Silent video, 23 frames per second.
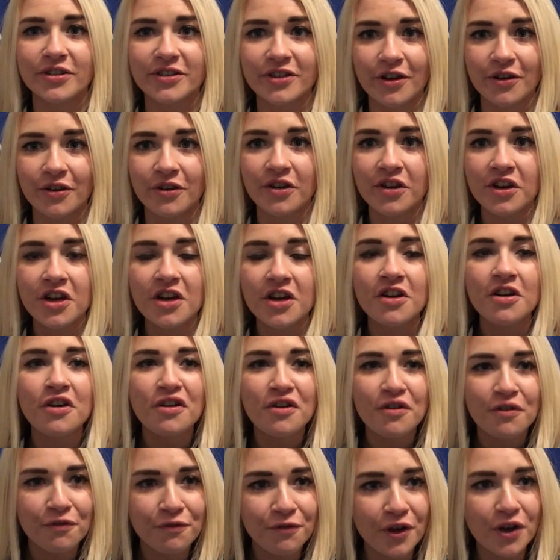So
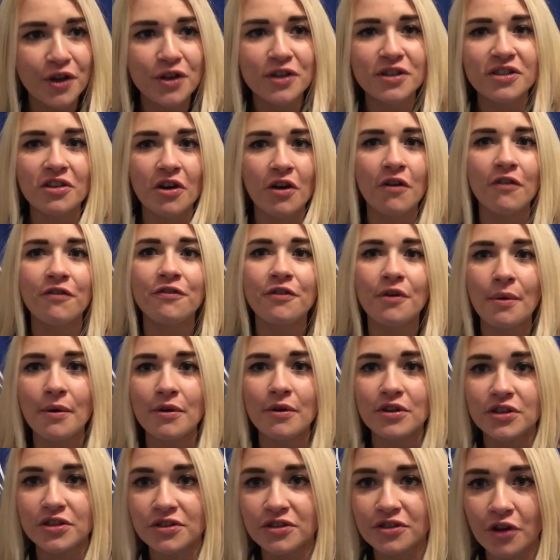first off,
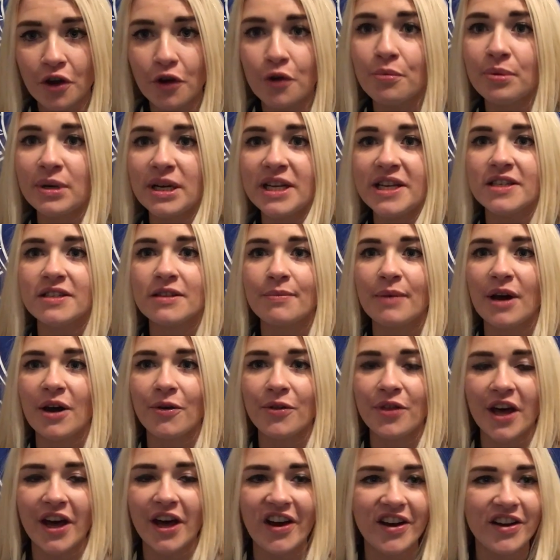so pleased about
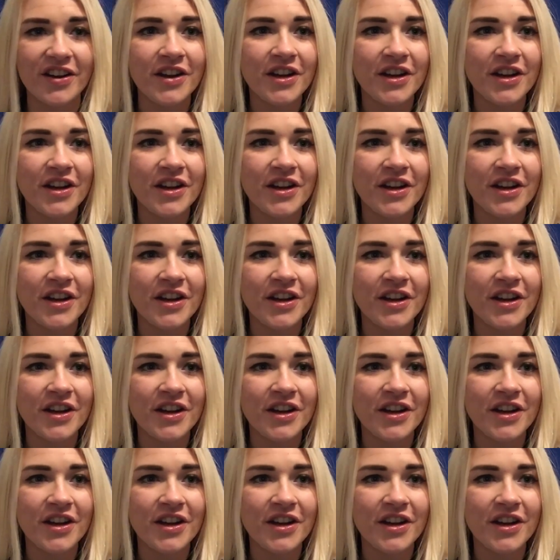that.